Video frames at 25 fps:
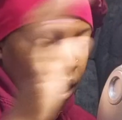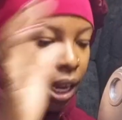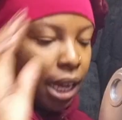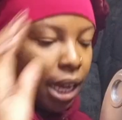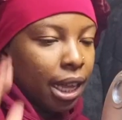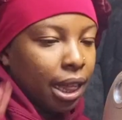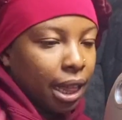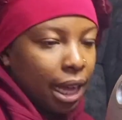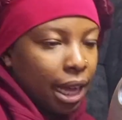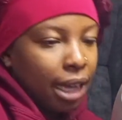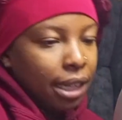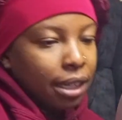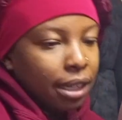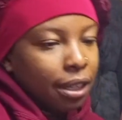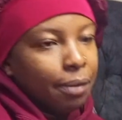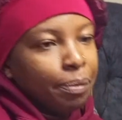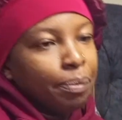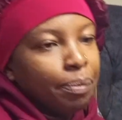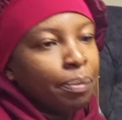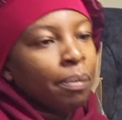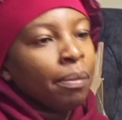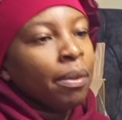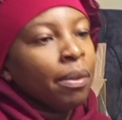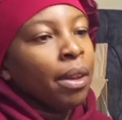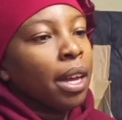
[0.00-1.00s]
Like that.
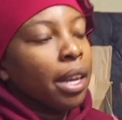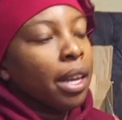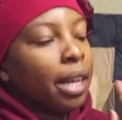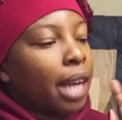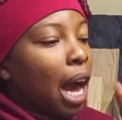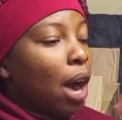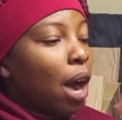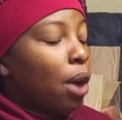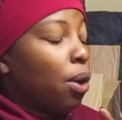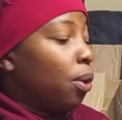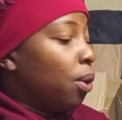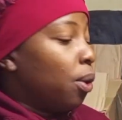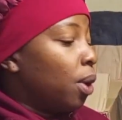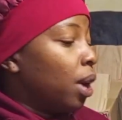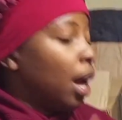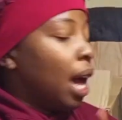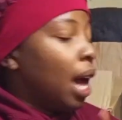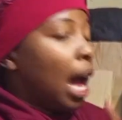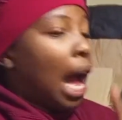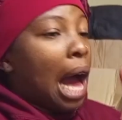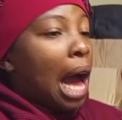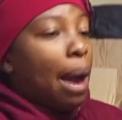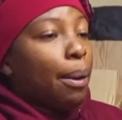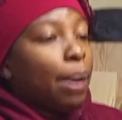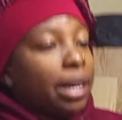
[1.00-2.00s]
Now,
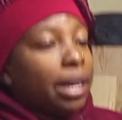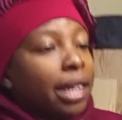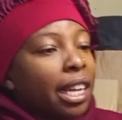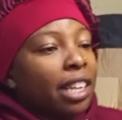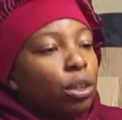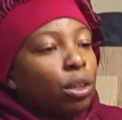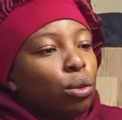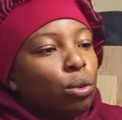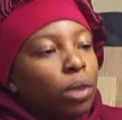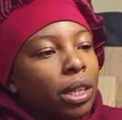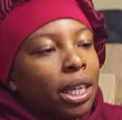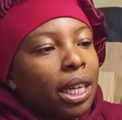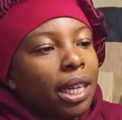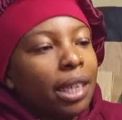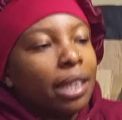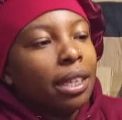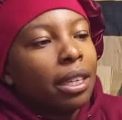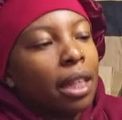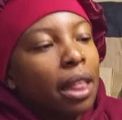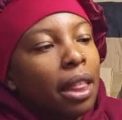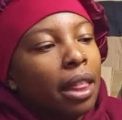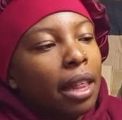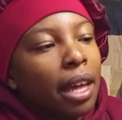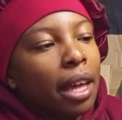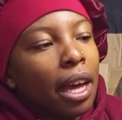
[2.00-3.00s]
I want us to
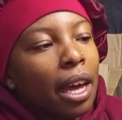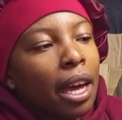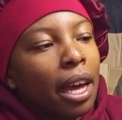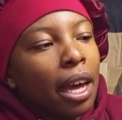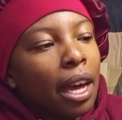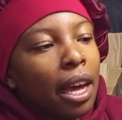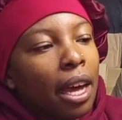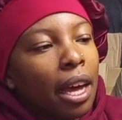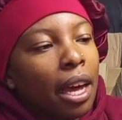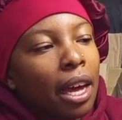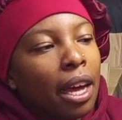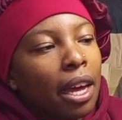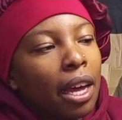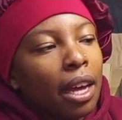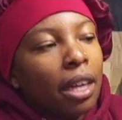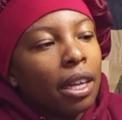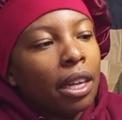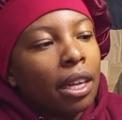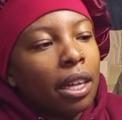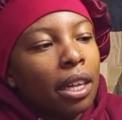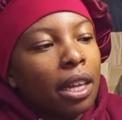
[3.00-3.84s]
test the